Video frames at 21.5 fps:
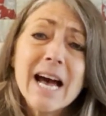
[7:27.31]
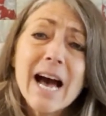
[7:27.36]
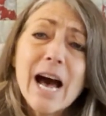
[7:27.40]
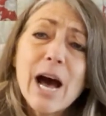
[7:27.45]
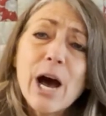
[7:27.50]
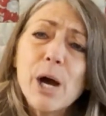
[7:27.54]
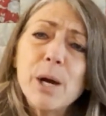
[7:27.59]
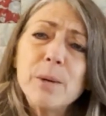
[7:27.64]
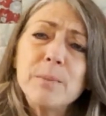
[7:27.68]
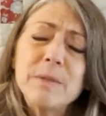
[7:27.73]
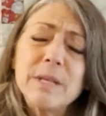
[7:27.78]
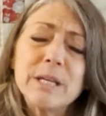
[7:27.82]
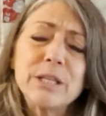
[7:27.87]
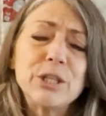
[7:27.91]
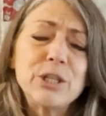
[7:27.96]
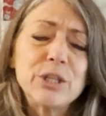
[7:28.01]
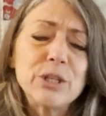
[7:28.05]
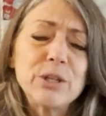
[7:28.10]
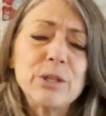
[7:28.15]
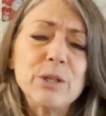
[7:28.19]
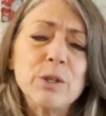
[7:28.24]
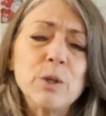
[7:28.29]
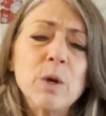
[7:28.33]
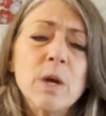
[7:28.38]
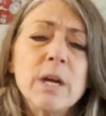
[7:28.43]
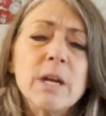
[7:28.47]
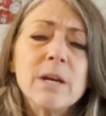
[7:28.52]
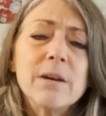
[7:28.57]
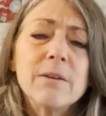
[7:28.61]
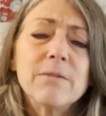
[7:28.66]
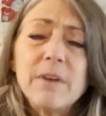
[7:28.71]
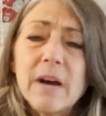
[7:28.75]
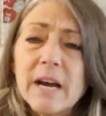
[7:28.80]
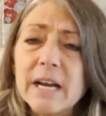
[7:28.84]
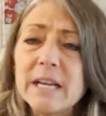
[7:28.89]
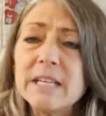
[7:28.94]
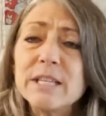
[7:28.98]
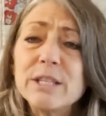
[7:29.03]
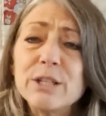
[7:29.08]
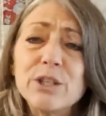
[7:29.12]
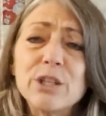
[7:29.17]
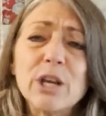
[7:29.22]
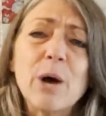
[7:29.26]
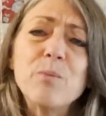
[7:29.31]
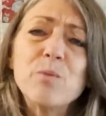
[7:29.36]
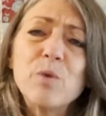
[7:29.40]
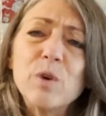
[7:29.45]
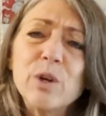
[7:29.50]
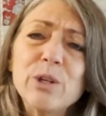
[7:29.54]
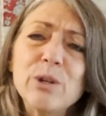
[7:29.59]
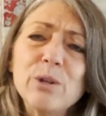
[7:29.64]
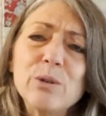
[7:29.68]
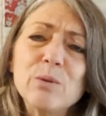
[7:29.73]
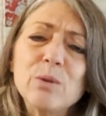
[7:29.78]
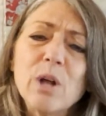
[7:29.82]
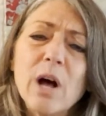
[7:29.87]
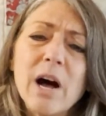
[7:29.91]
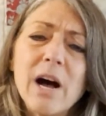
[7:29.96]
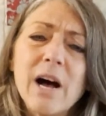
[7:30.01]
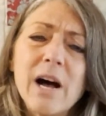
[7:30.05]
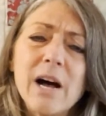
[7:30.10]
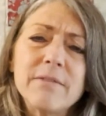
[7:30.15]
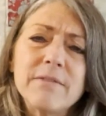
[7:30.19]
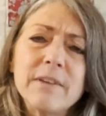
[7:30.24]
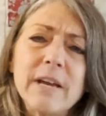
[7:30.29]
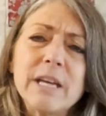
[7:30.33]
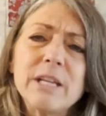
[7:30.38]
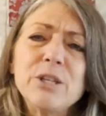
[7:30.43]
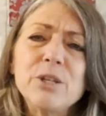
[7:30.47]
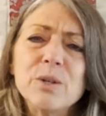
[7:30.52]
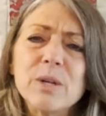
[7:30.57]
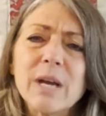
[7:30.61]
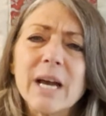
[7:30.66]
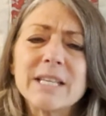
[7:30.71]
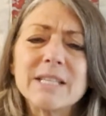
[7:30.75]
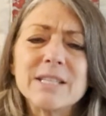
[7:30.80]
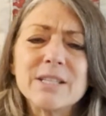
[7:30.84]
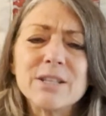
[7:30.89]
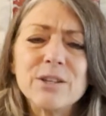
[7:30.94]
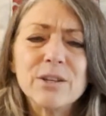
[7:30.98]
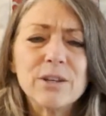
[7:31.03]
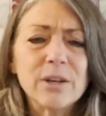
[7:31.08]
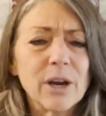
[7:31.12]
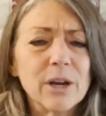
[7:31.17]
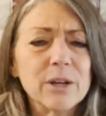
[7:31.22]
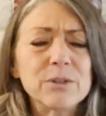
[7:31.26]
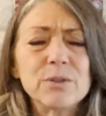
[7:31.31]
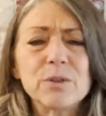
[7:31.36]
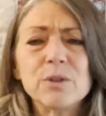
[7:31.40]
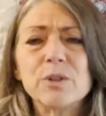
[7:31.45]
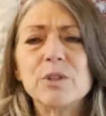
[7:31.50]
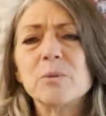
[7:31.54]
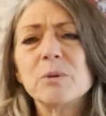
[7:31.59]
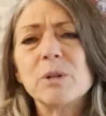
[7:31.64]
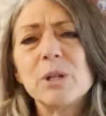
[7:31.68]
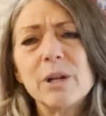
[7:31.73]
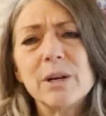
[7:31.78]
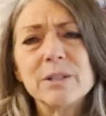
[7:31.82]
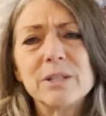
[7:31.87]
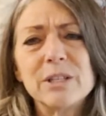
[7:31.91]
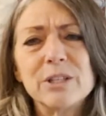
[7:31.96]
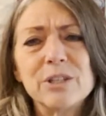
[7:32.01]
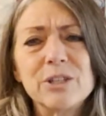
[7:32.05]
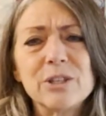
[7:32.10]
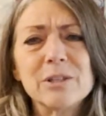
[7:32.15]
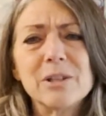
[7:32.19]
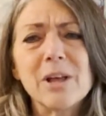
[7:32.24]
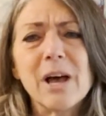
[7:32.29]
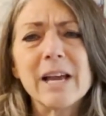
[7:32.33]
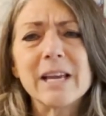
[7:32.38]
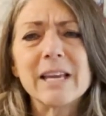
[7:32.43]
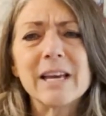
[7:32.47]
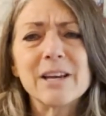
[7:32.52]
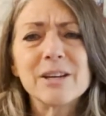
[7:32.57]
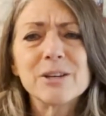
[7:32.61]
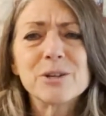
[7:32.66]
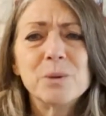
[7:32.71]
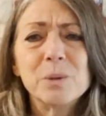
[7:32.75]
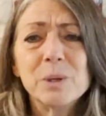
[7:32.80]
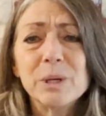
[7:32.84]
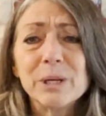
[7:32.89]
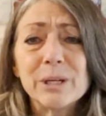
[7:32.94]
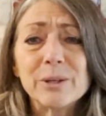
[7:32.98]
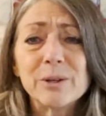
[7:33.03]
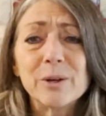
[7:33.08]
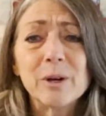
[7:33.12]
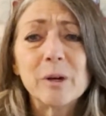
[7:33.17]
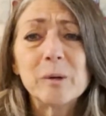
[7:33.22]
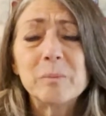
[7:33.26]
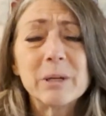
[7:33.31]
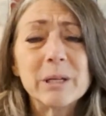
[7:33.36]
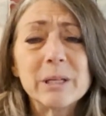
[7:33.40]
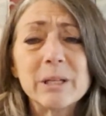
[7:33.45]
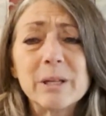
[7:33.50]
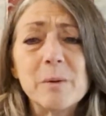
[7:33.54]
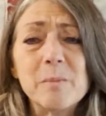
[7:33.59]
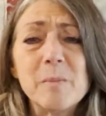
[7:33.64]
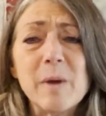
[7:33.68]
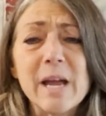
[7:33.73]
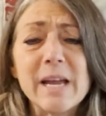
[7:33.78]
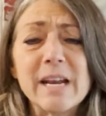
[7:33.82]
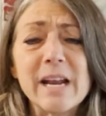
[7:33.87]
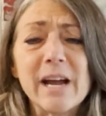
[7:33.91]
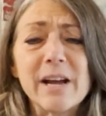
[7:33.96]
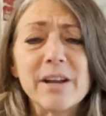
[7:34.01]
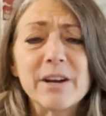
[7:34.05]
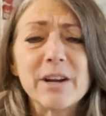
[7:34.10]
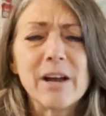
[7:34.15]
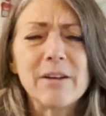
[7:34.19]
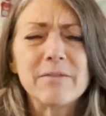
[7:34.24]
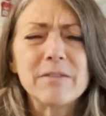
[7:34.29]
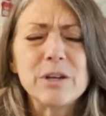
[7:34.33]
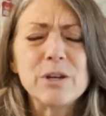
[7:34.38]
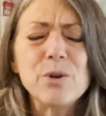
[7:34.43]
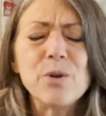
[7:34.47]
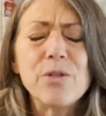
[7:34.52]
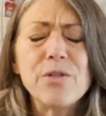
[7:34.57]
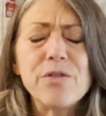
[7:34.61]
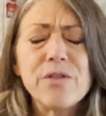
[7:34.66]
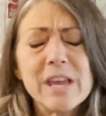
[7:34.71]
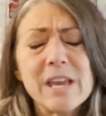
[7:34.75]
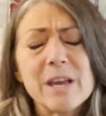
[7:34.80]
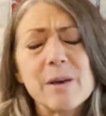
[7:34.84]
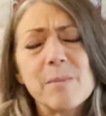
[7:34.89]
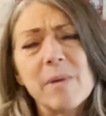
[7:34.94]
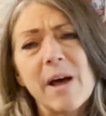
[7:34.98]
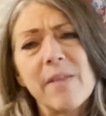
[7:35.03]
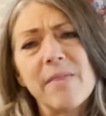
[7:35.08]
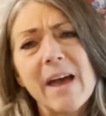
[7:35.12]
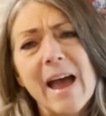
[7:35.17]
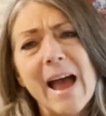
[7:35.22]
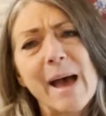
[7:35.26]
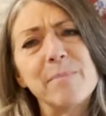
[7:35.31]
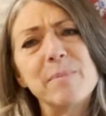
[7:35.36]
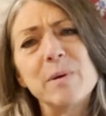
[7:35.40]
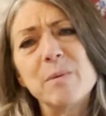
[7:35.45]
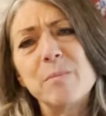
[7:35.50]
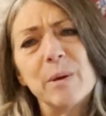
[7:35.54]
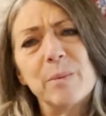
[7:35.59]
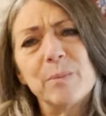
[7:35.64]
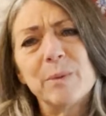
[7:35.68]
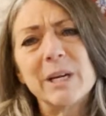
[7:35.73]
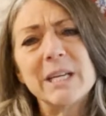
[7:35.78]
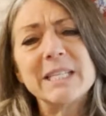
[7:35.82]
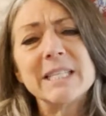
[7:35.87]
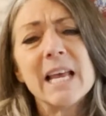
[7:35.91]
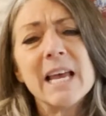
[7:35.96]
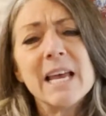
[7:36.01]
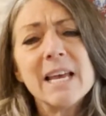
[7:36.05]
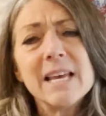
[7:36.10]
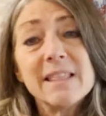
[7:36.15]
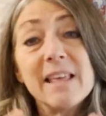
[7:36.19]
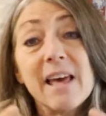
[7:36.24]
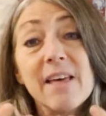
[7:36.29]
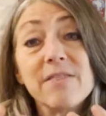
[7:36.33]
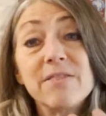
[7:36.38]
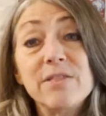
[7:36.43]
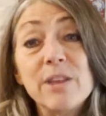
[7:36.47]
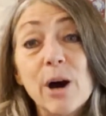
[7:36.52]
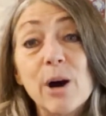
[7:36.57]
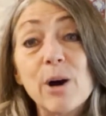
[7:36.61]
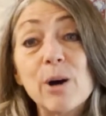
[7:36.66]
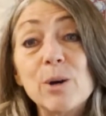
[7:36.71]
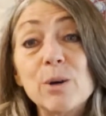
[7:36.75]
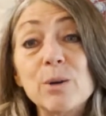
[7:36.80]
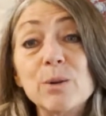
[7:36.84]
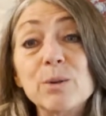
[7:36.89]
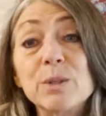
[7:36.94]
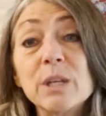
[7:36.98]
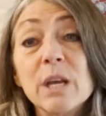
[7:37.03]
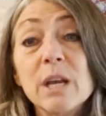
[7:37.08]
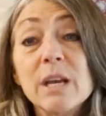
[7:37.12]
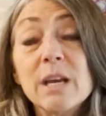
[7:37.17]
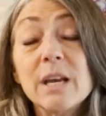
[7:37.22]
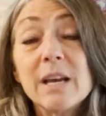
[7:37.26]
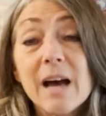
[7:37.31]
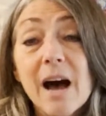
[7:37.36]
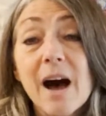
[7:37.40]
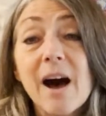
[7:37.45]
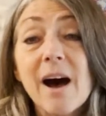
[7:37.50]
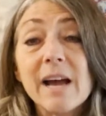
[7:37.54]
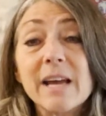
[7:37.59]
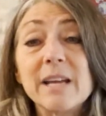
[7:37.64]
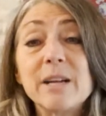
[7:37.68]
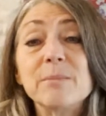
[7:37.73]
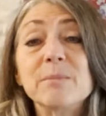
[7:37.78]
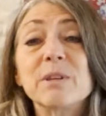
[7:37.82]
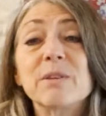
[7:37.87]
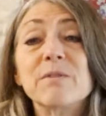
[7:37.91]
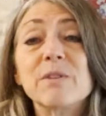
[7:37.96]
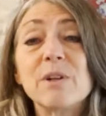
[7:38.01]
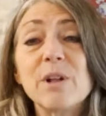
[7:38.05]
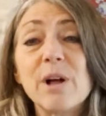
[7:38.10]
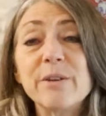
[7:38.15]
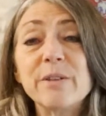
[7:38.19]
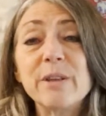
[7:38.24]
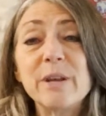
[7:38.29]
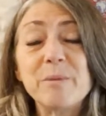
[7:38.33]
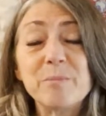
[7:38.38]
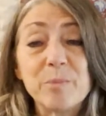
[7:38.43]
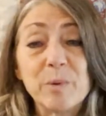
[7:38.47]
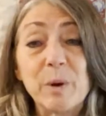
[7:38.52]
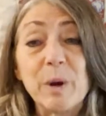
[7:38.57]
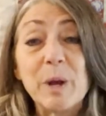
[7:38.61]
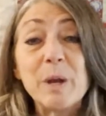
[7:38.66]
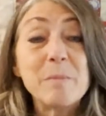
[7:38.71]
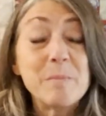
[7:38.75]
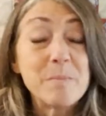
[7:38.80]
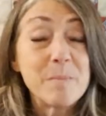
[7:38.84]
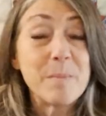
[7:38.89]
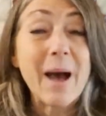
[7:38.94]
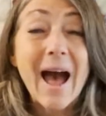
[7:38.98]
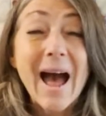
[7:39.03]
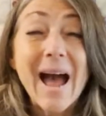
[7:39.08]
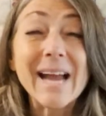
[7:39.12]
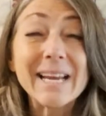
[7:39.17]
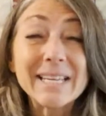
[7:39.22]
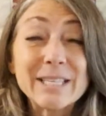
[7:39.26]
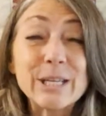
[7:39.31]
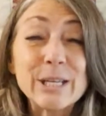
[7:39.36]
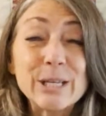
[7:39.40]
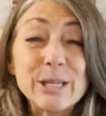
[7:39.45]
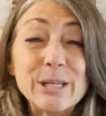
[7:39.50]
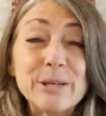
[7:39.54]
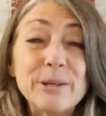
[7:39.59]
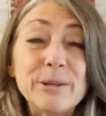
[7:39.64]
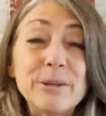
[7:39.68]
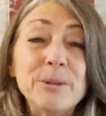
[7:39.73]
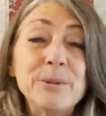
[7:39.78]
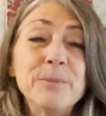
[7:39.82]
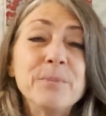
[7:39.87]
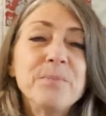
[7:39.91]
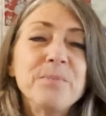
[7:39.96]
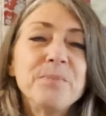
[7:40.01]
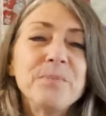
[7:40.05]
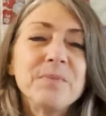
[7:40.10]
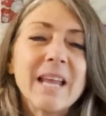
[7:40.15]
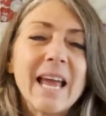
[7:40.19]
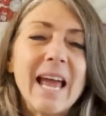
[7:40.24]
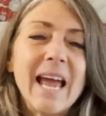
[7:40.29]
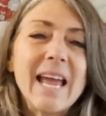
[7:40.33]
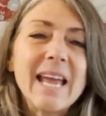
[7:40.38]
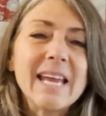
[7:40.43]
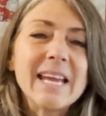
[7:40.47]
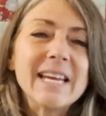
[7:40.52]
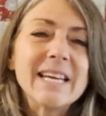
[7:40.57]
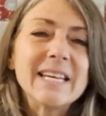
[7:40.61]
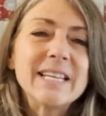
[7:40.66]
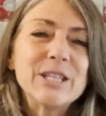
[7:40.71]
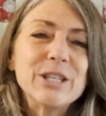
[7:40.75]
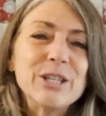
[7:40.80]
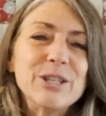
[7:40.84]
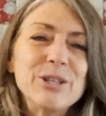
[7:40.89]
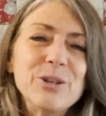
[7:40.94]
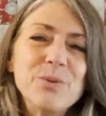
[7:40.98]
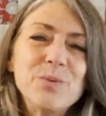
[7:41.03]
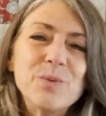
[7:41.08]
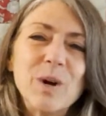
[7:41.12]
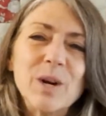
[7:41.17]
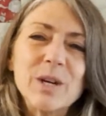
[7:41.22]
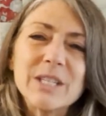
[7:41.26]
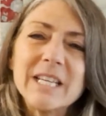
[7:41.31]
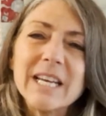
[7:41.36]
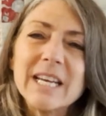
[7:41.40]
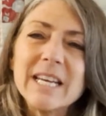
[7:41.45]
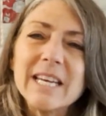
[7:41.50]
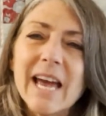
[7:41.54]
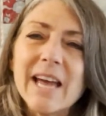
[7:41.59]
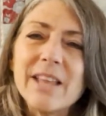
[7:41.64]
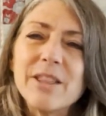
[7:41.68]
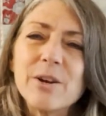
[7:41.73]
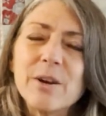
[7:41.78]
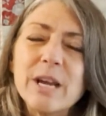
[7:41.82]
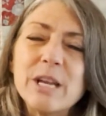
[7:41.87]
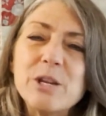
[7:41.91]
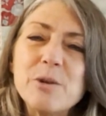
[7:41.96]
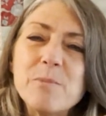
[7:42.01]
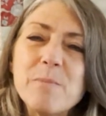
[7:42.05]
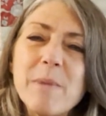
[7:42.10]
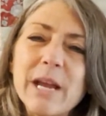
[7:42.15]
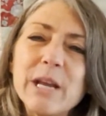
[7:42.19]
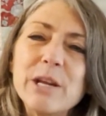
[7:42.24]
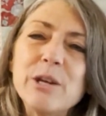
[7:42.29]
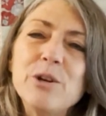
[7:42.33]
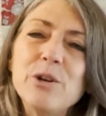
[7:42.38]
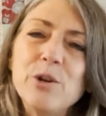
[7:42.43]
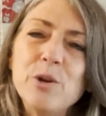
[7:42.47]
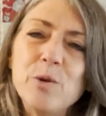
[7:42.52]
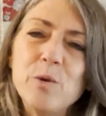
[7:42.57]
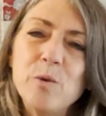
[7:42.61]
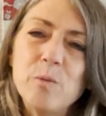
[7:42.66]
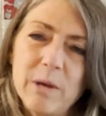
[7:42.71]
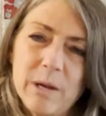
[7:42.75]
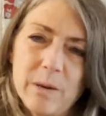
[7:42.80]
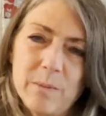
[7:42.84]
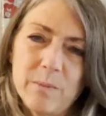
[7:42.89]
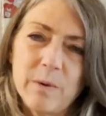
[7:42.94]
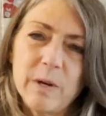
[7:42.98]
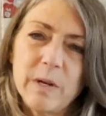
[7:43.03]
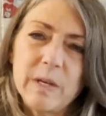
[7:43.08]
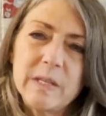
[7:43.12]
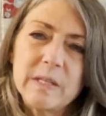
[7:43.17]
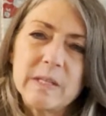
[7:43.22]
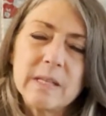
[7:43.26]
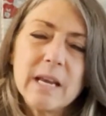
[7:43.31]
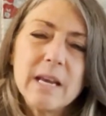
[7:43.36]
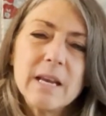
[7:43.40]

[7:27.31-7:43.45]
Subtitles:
I hope that you find someone you love and you guys go through some clothes that you like a quilt or a pillow made out of, and you think about the happy memories that those items of clothing bring back to you, and you work together and you make new memories.